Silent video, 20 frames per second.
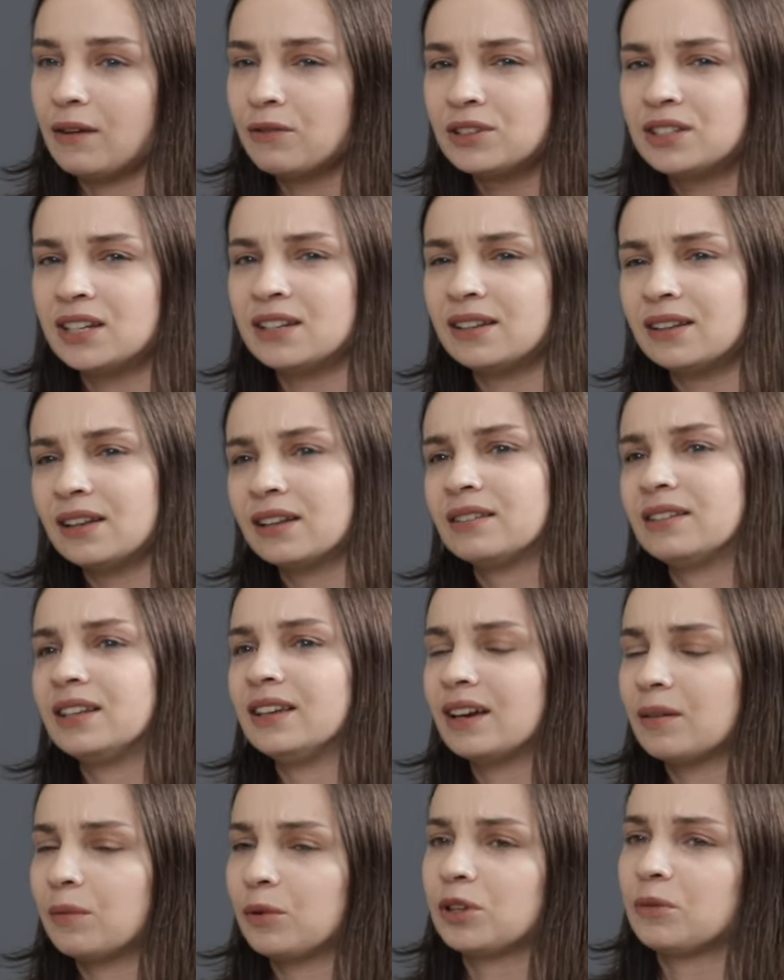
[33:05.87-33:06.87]
I would say that the
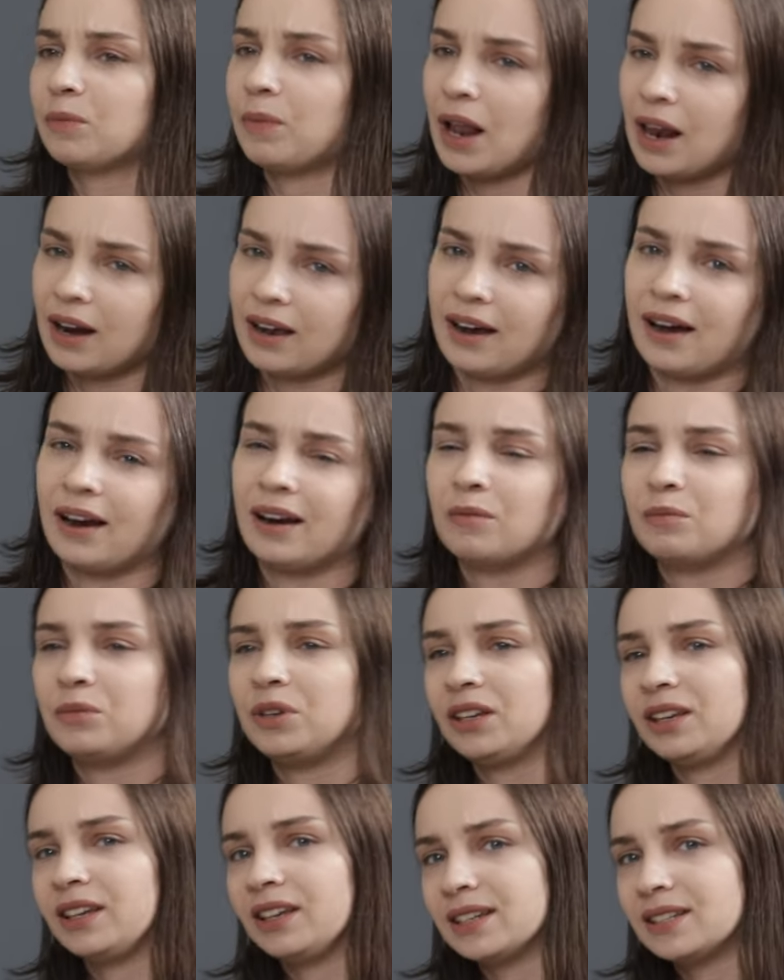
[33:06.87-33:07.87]
thing about the Balkan
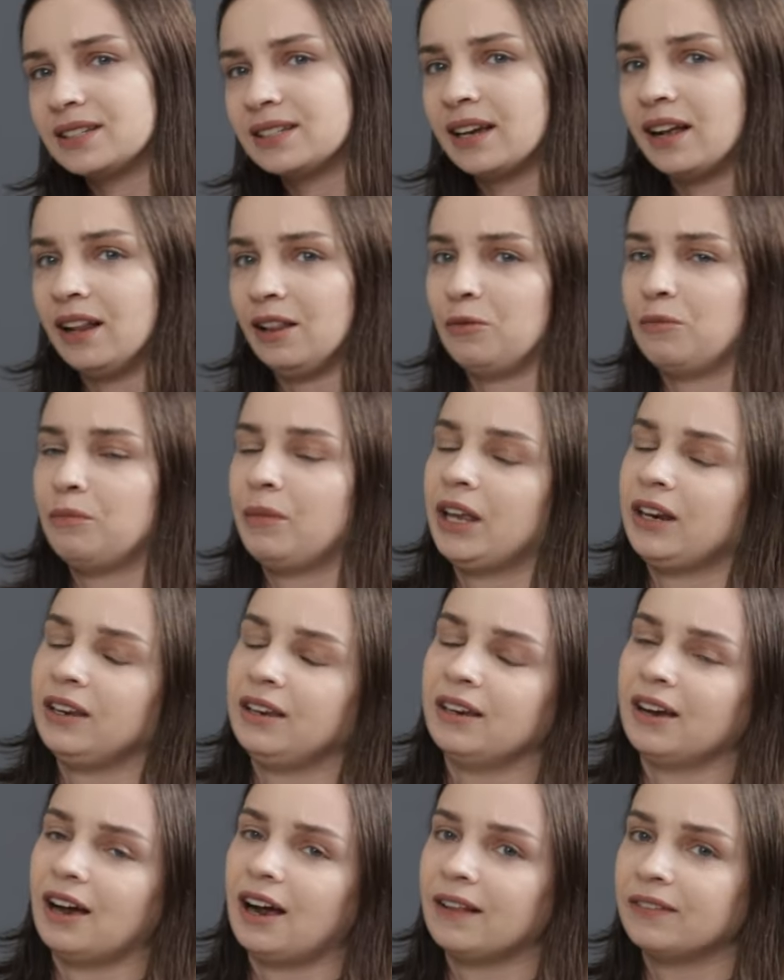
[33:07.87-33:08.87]
and being ESL,
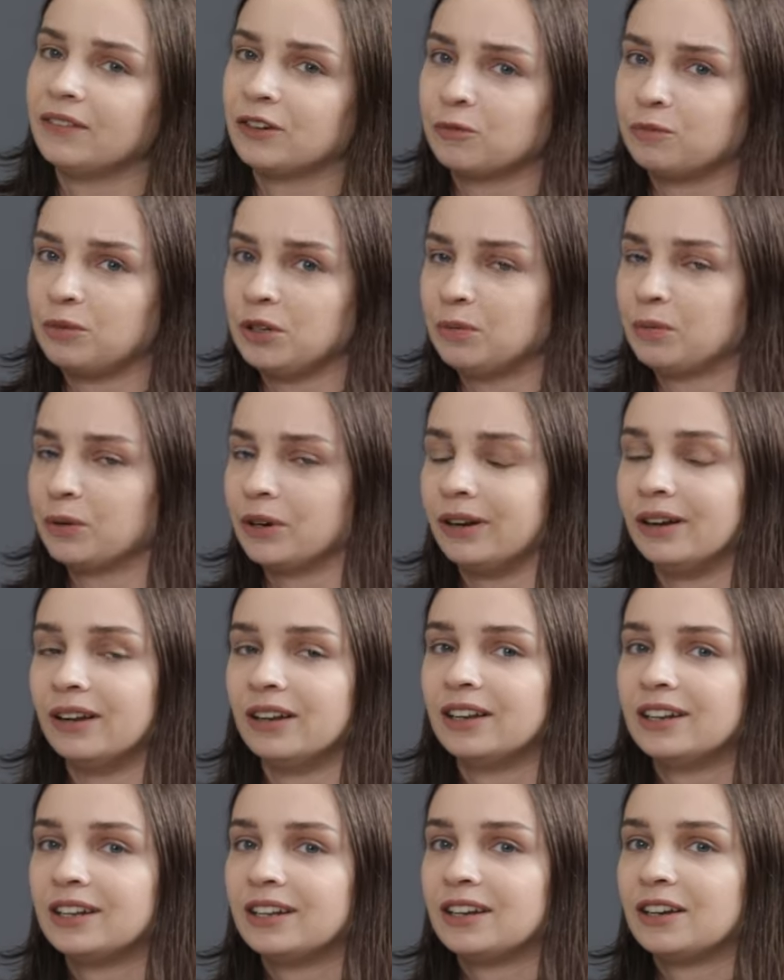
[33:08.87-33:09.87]
many other
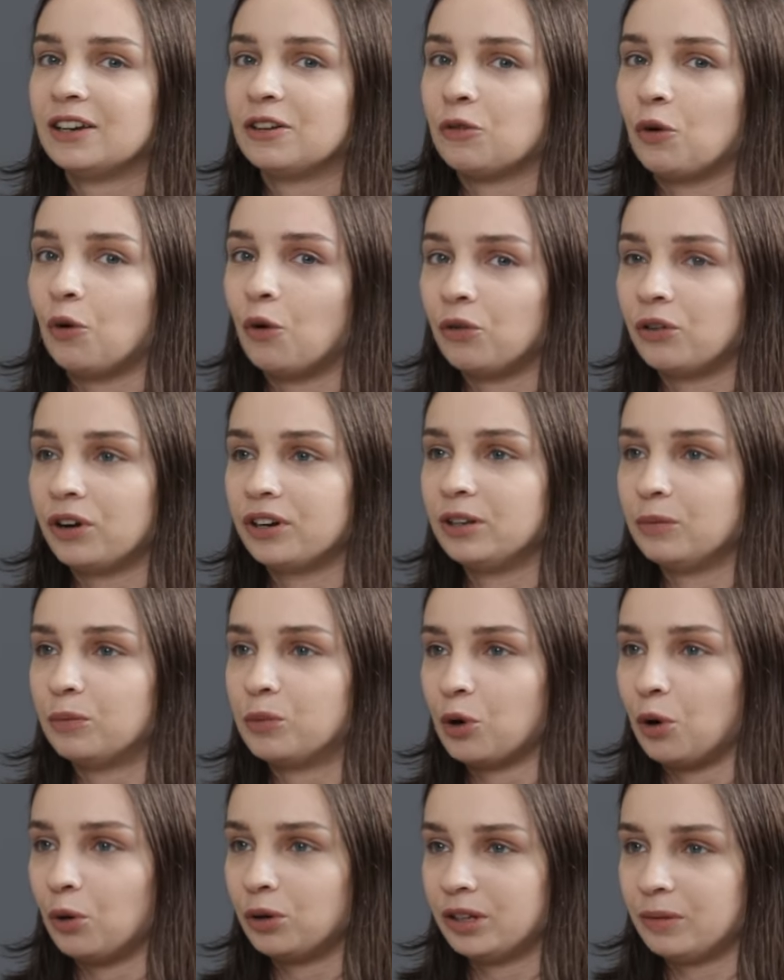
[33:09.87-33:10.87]
people already
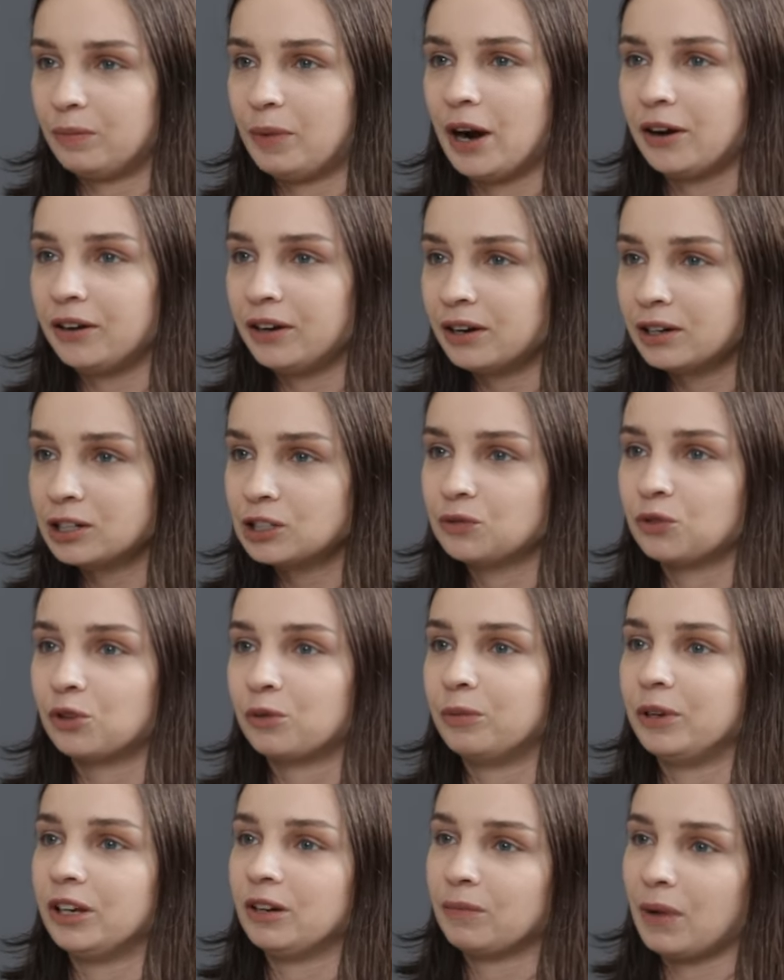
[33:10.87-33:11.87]
broke the barriers
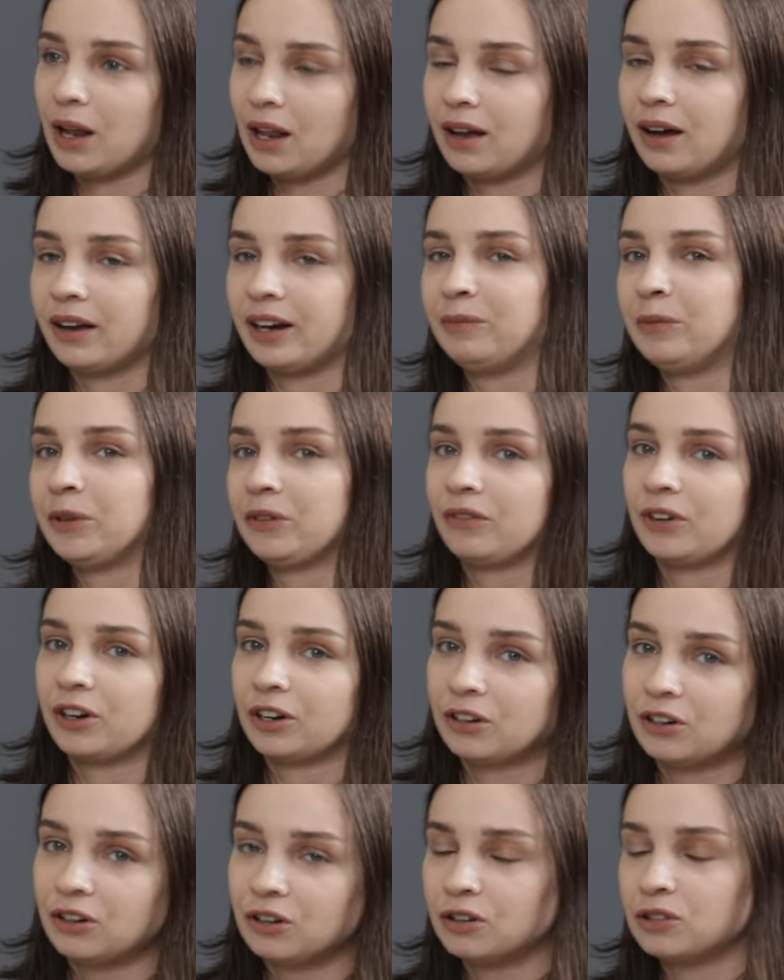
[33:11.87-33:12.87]
for being Balkan and being
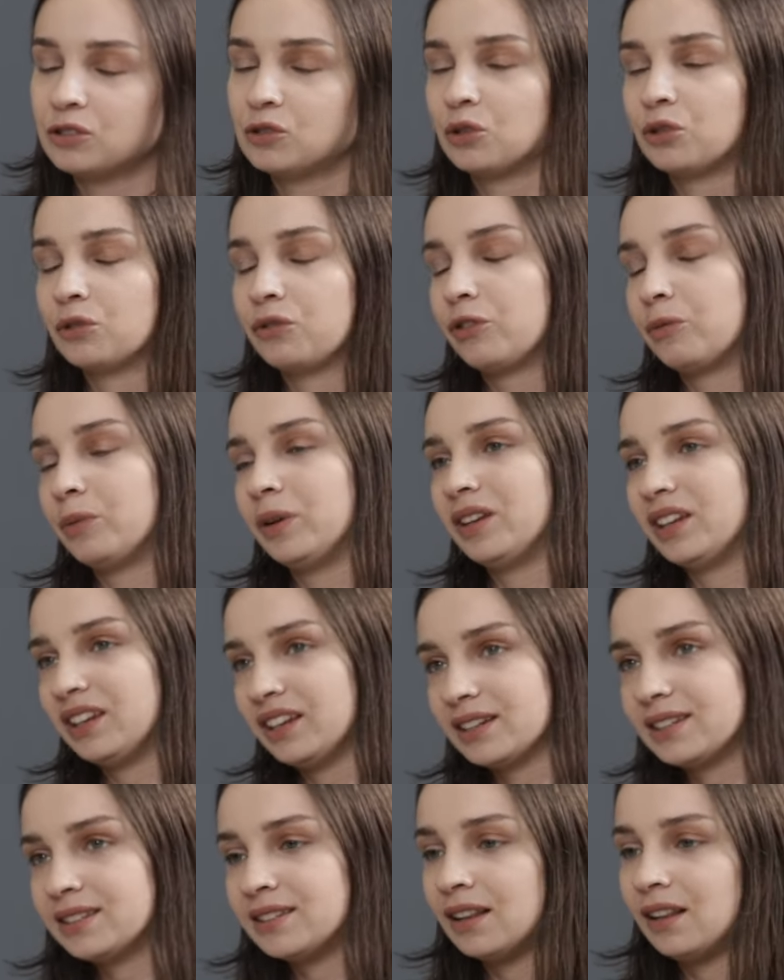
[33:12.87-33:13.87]
very good, or for being
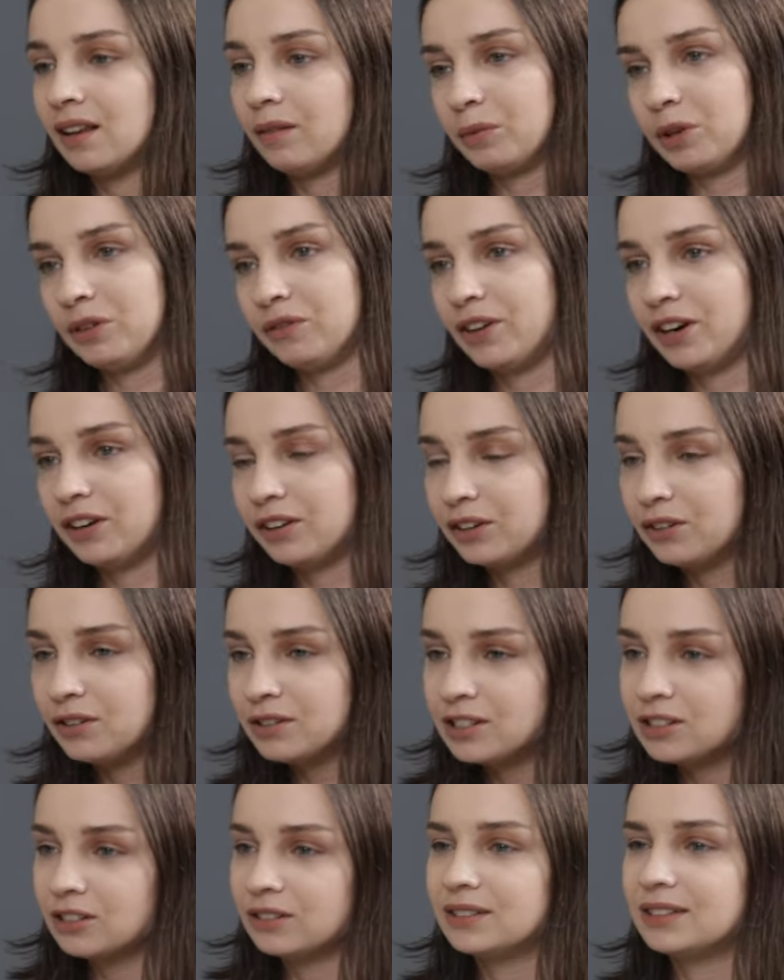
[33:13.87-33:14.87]
ESL and being very
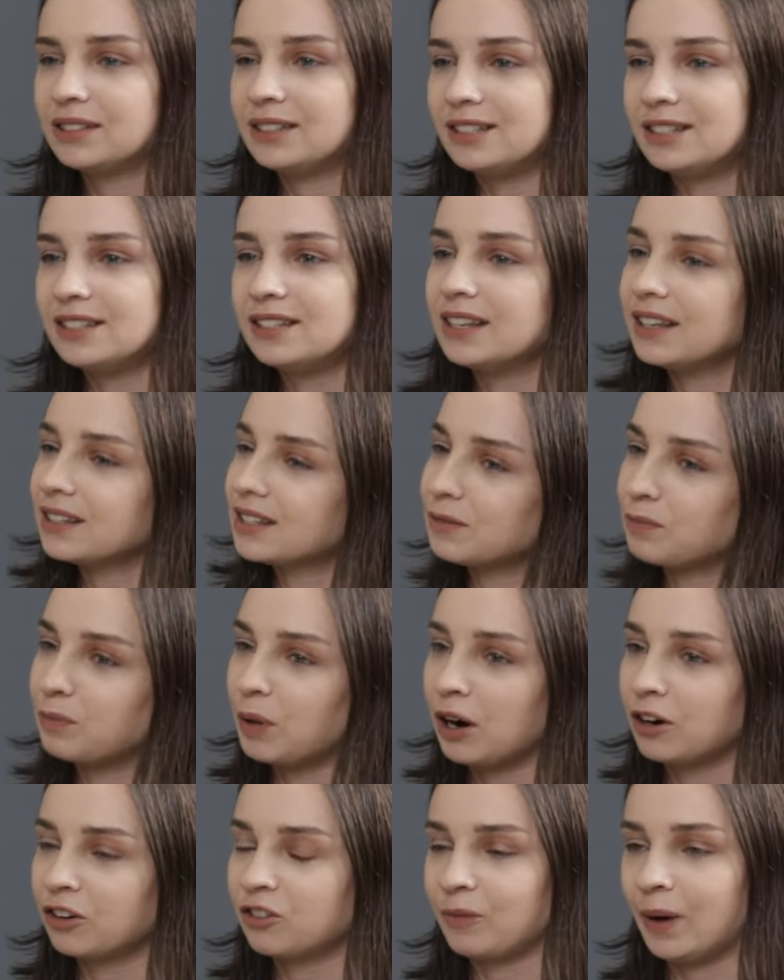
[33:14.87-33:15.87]
good. So this
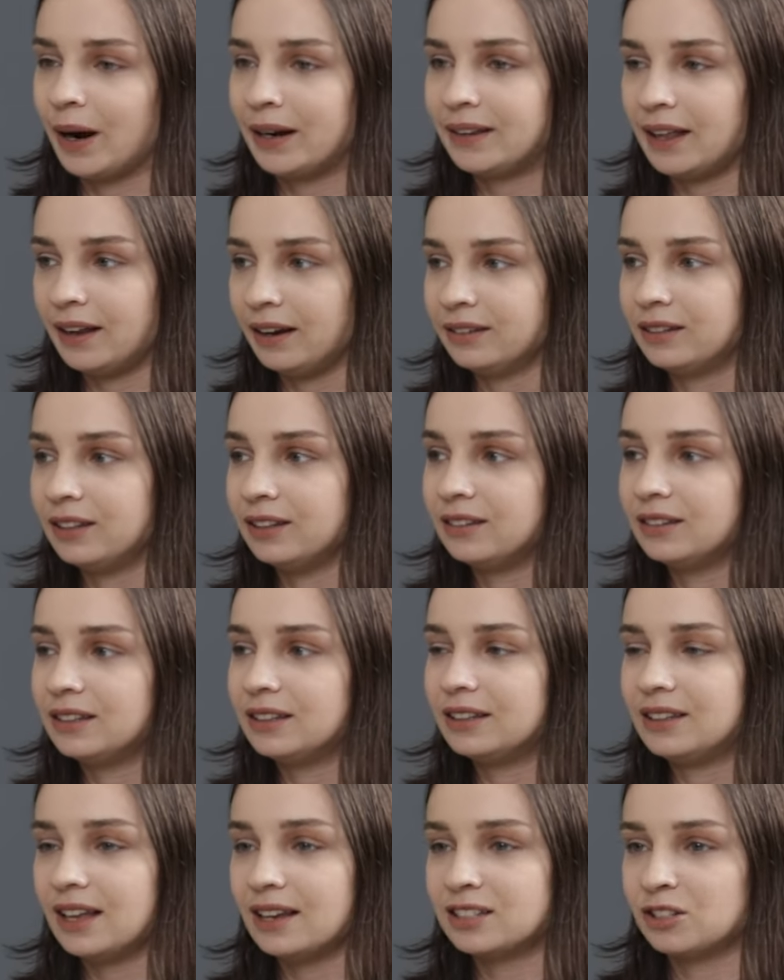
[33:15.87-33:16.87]
part of my identity
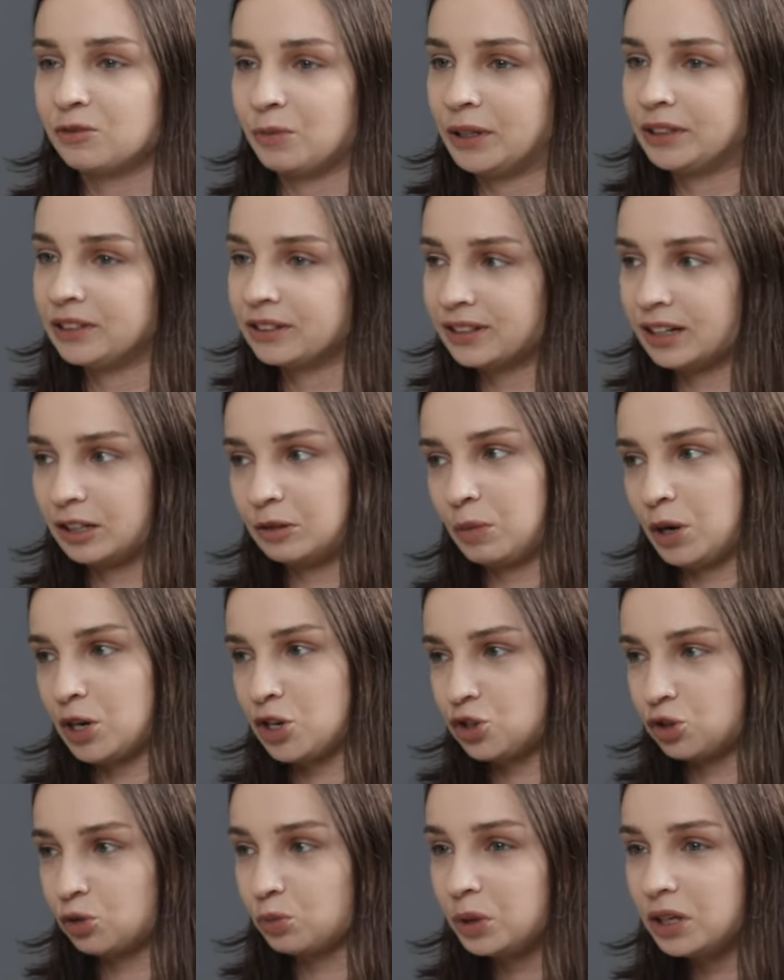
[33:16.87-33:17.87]
doesn't matter that
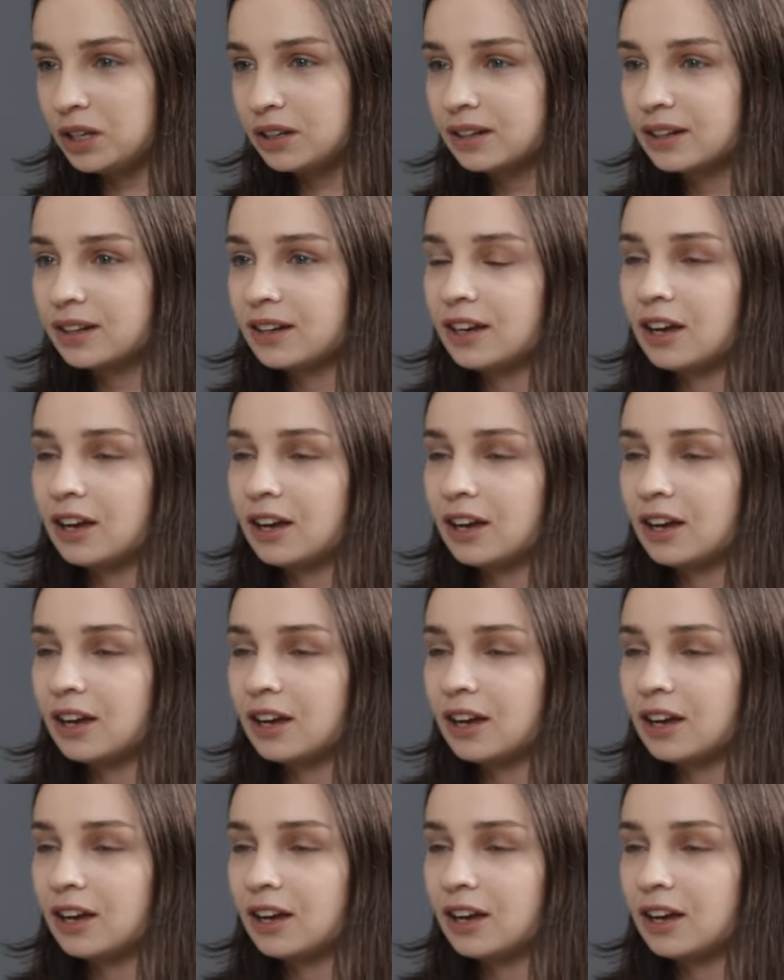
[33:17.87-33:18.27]
much to me.